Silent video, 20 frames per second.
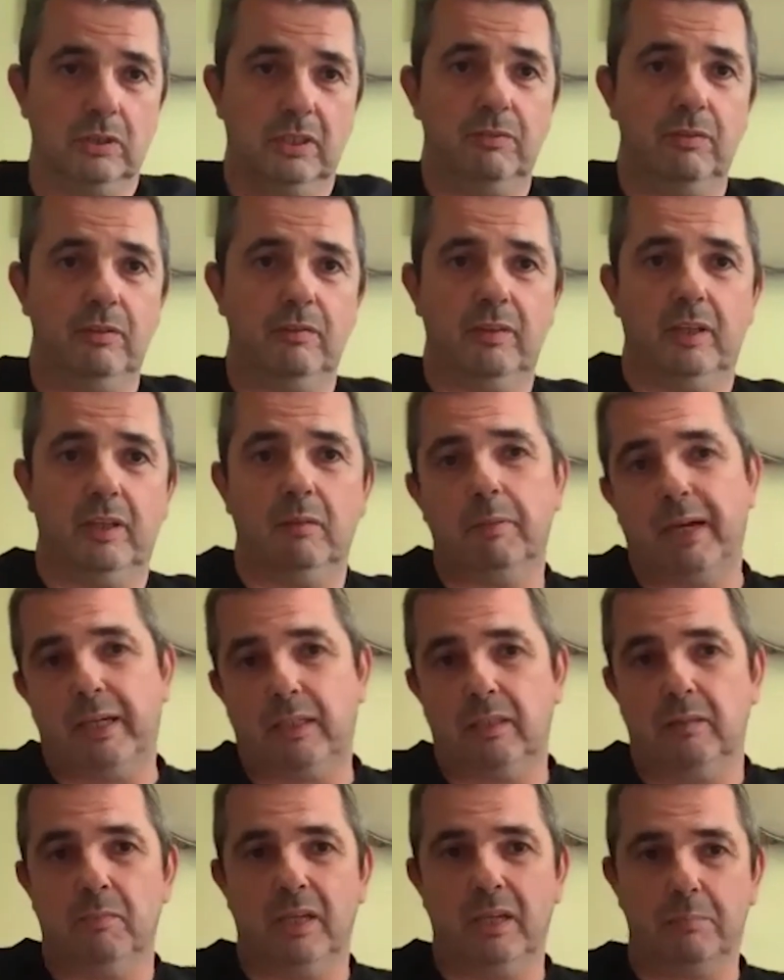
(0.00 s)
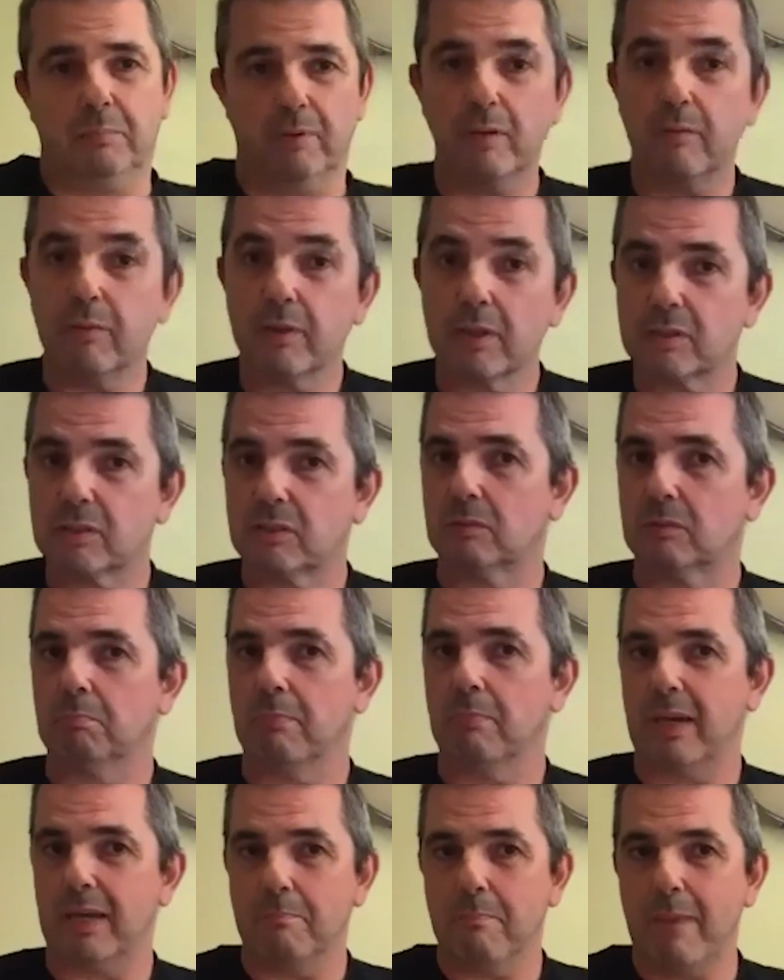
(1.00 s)
If you think back to my previous
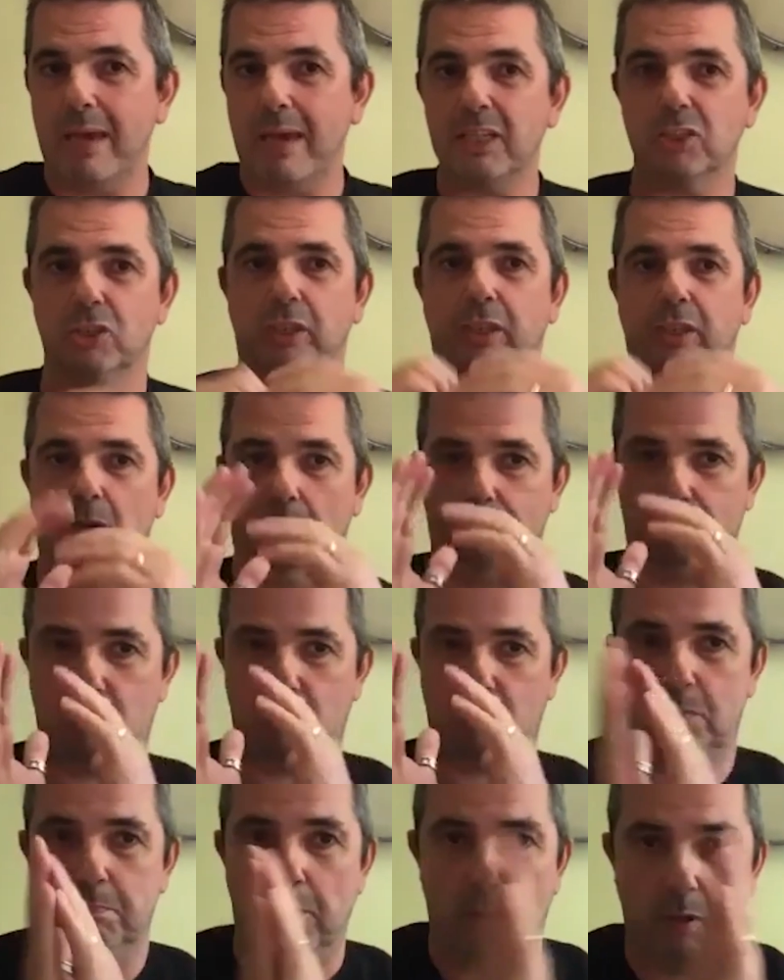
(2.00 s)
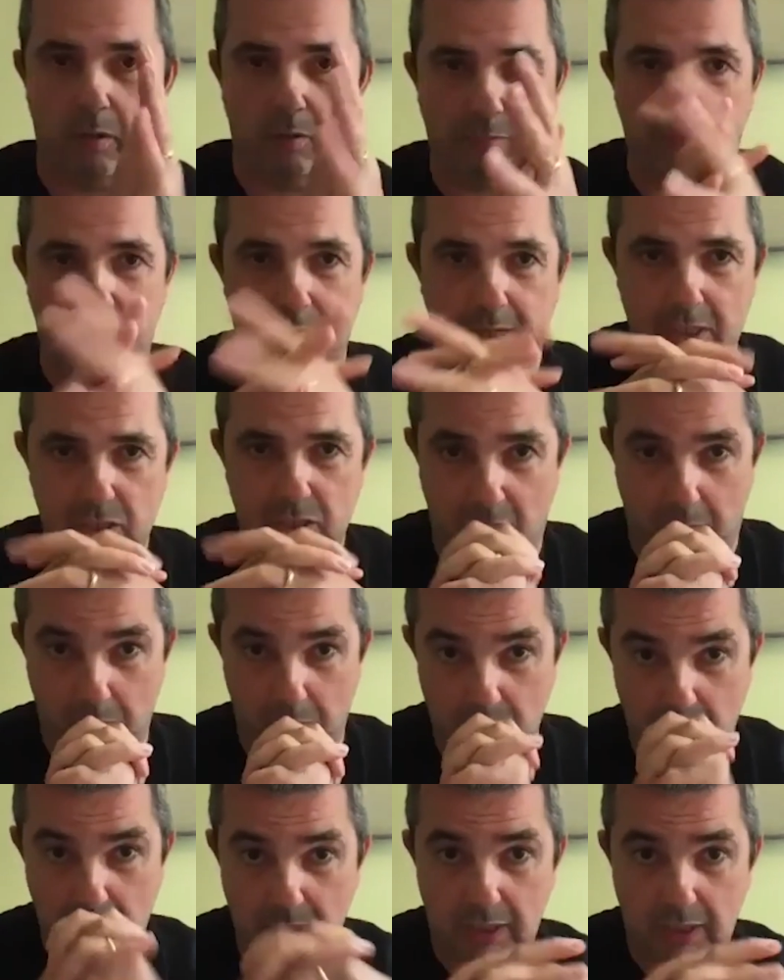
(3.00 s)
mentioning of Spotify,
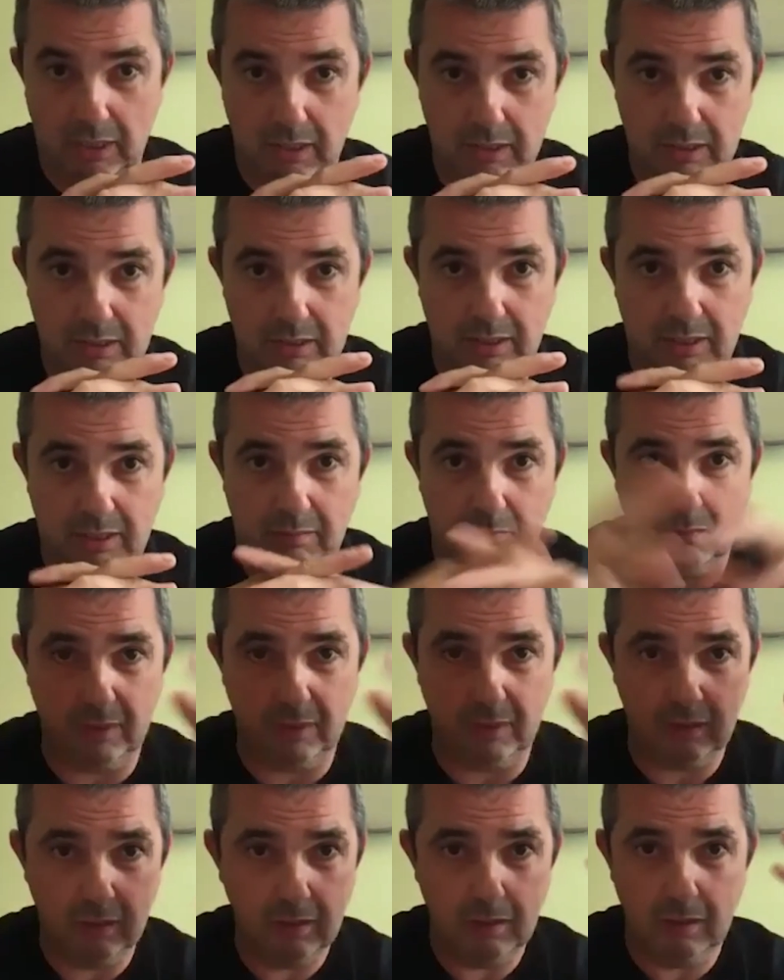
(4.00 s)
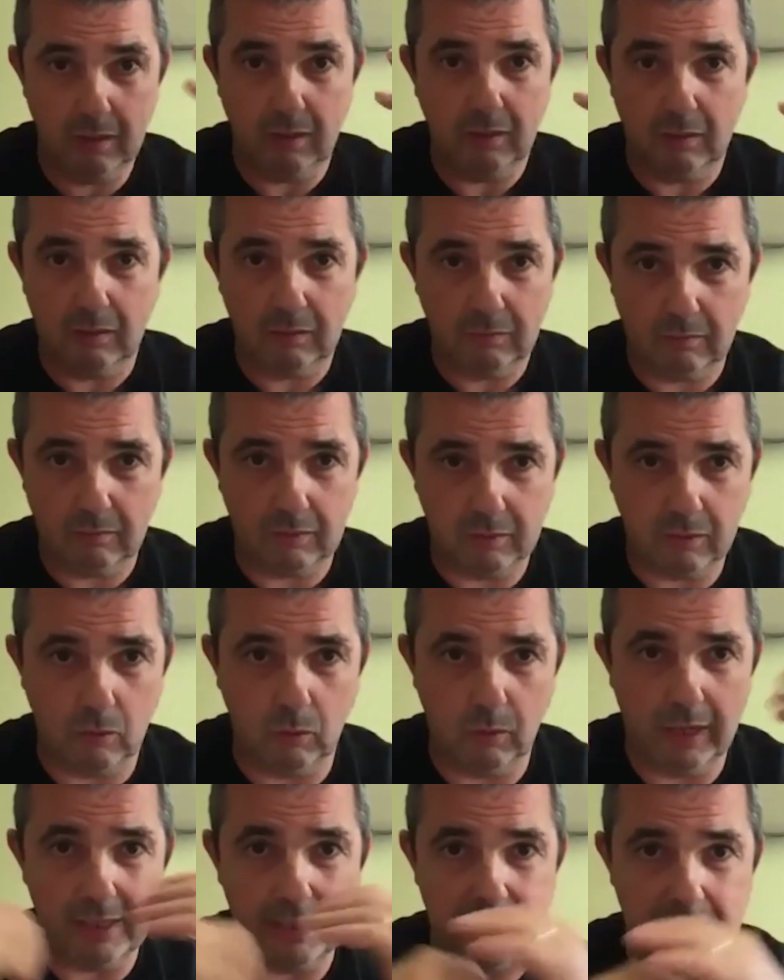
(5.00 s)
chapters and guilds, the
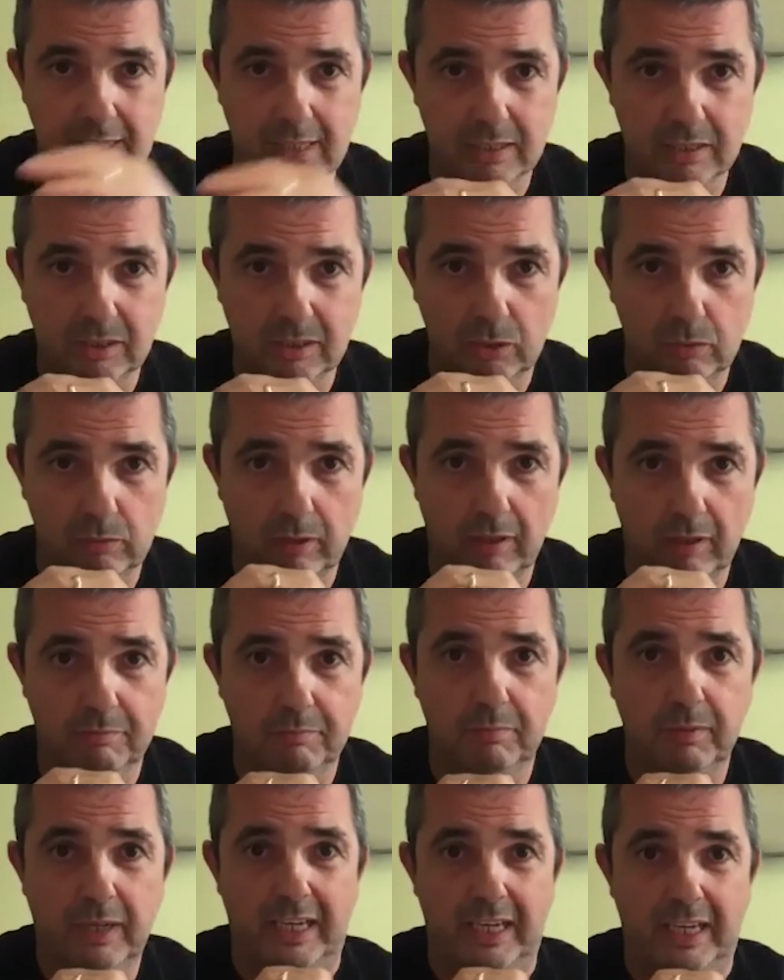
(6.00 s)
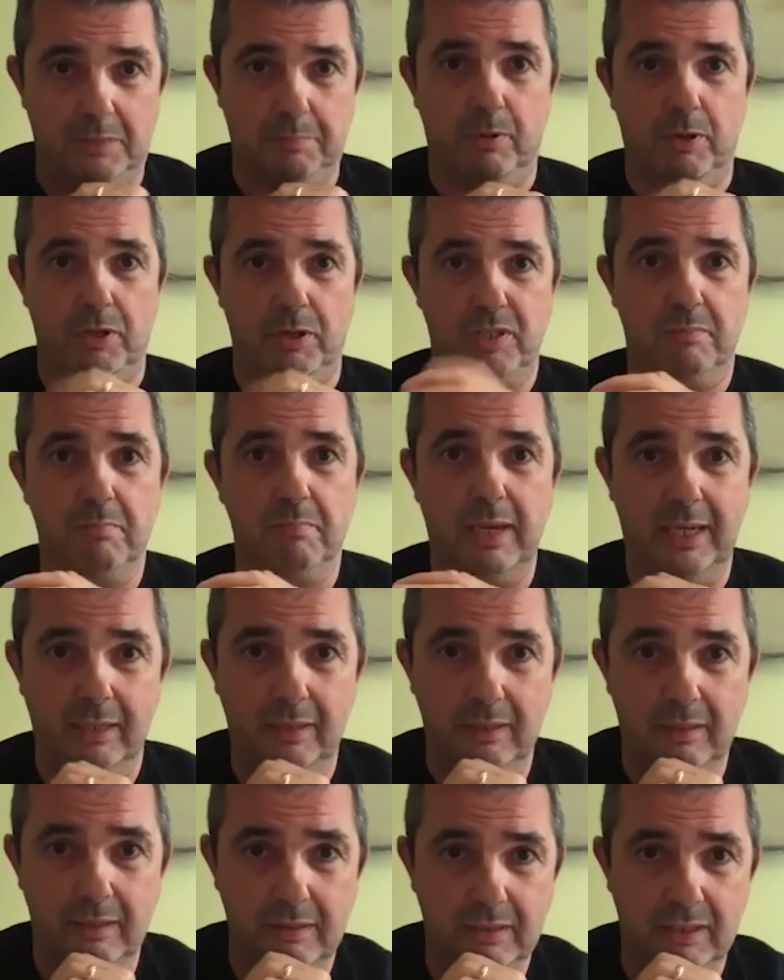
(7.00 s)
whole idea is that you have experts
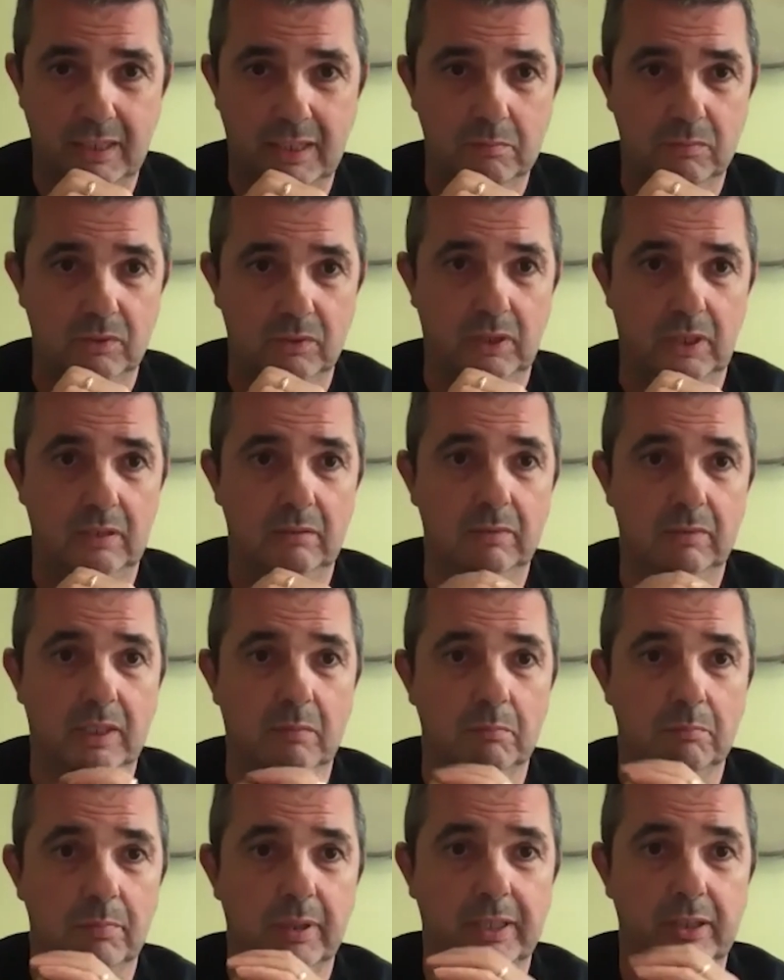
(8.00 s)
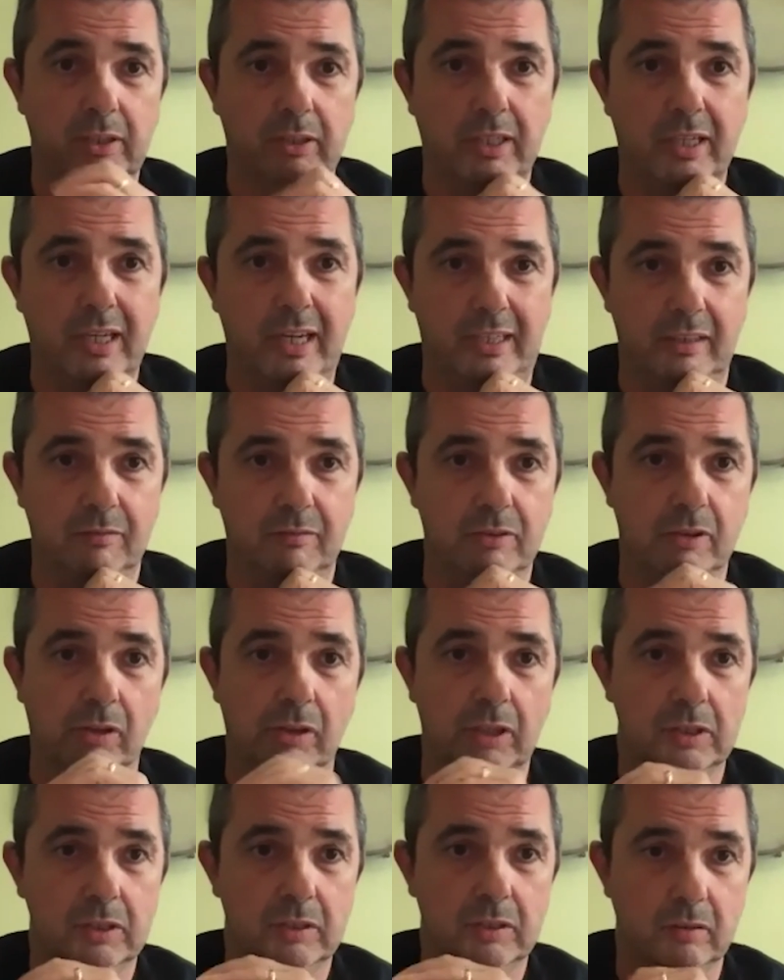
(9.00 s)
embedded in teams that bring their collective
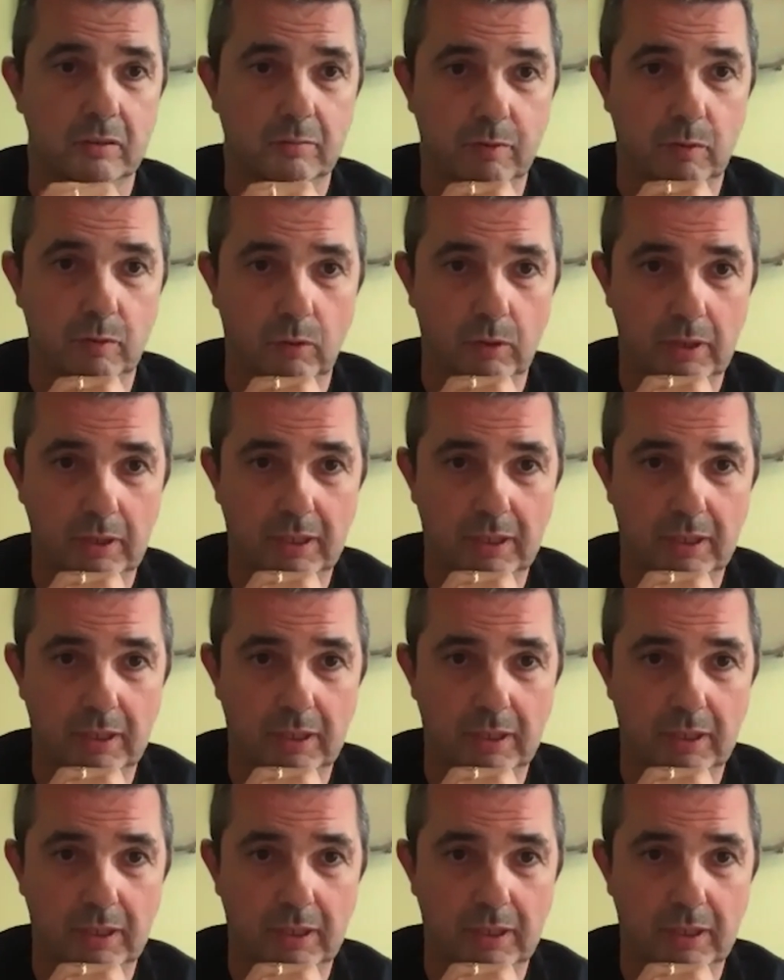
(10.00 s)
knowledge to the fore.